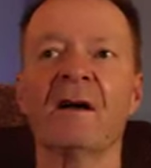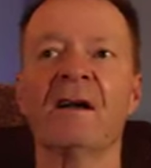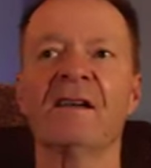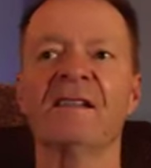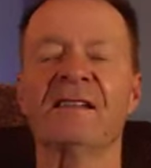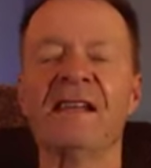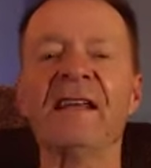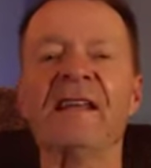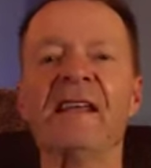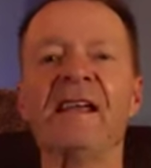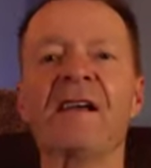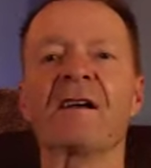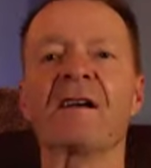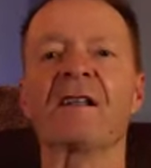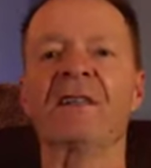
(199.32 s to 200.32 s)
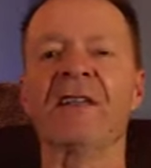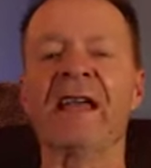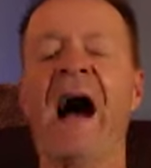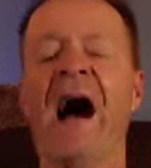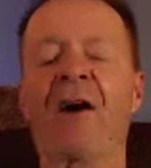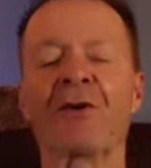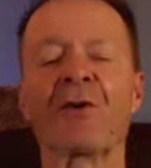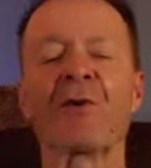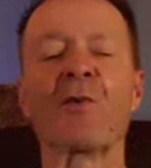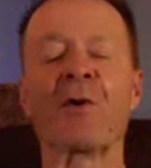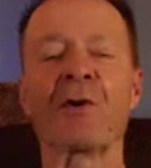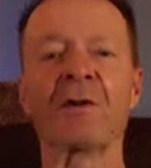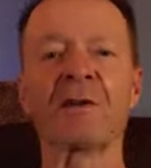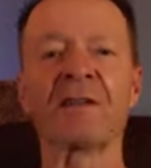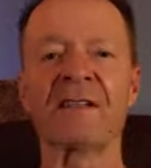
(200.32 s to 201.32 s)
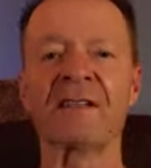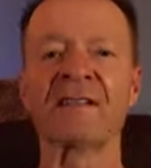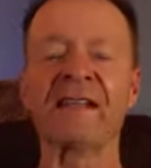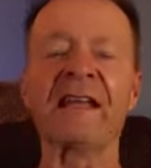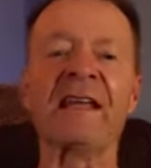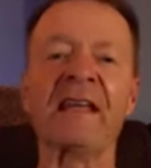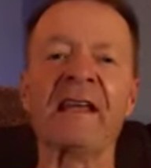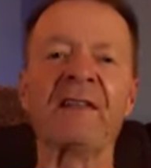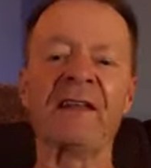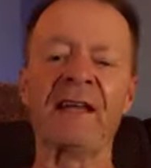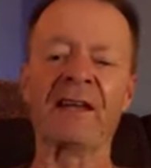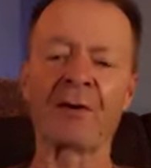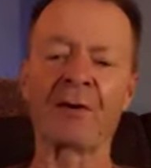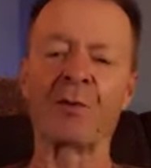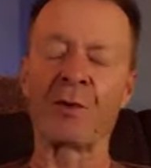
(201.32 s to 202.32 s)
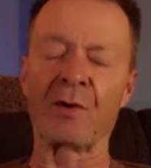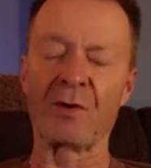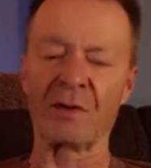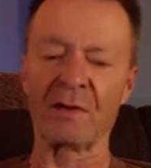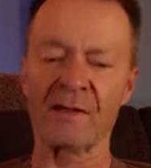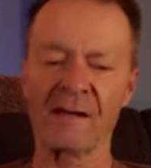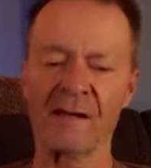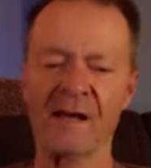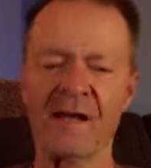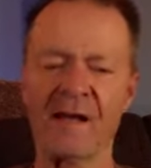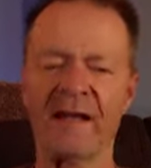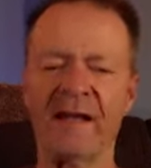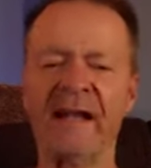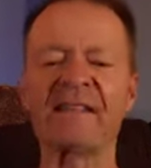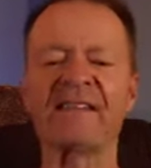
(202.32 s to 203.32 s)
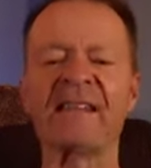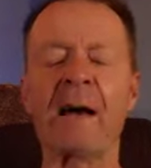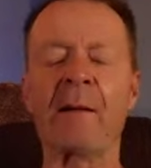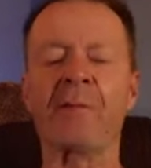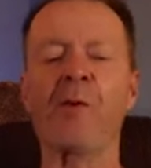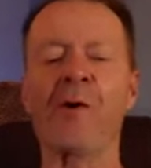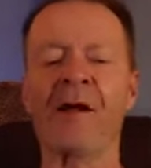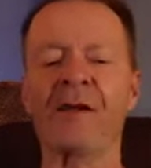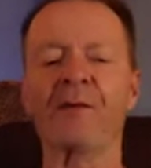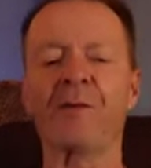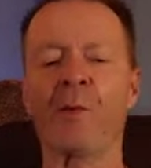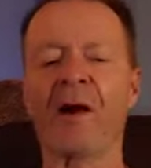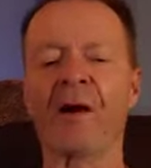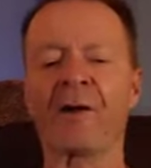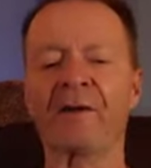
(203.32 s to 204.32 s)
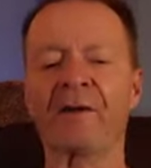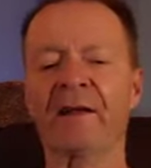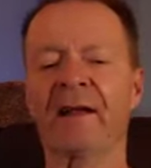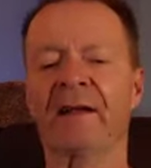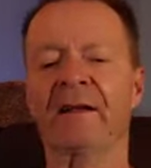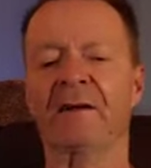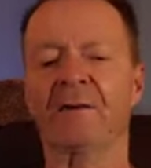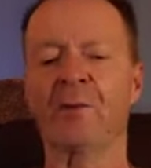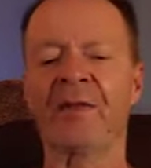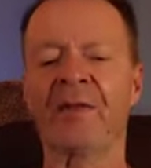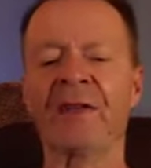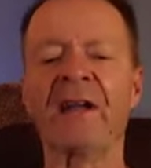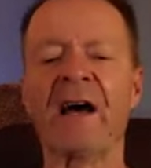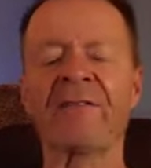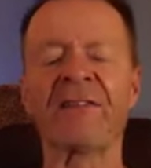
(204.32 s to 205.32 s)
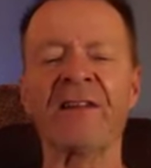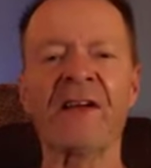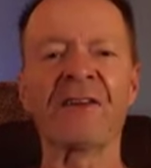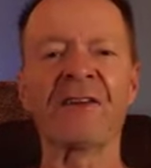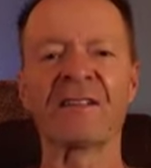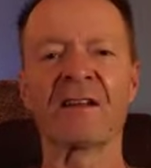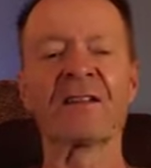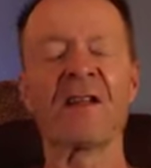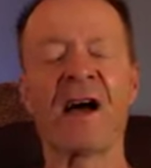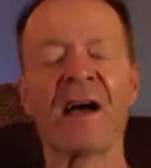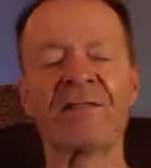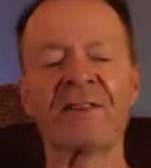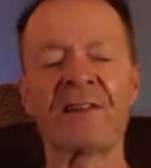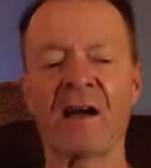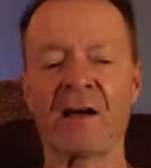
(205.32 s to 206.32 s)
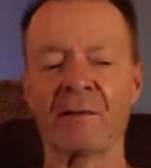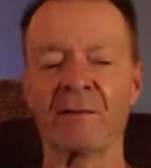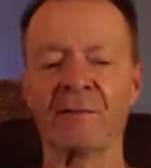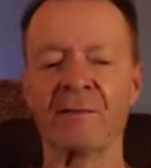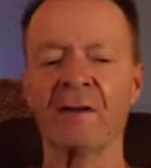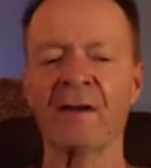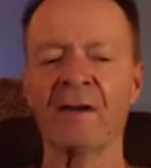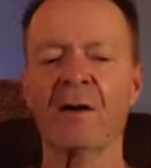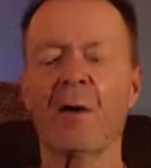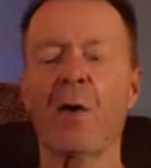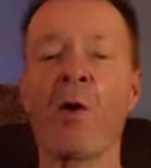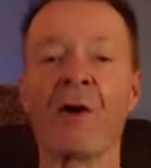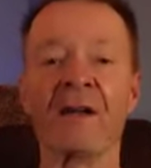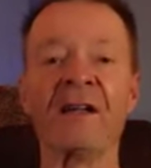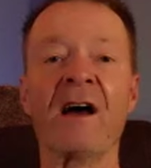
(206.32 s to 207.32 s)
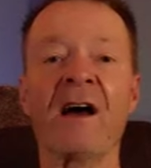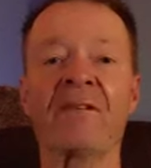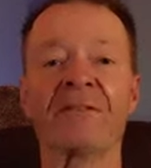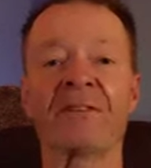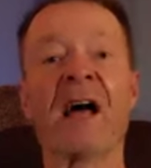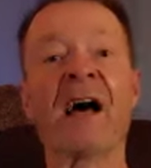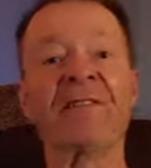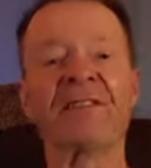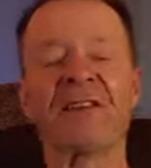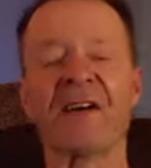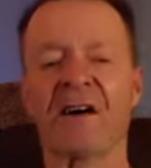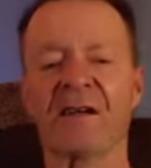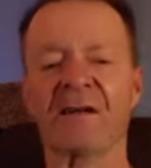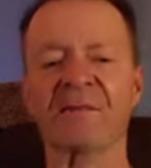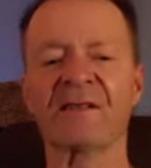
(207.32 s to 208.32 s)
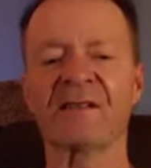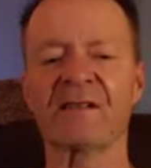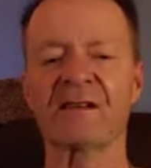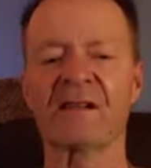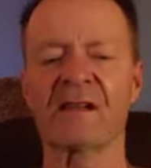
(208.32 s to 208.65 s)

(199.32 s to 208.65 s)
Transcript: seeking the outer world to seeking the inner world. It's that point where, with enough years and lifetime, or enough lifetimes,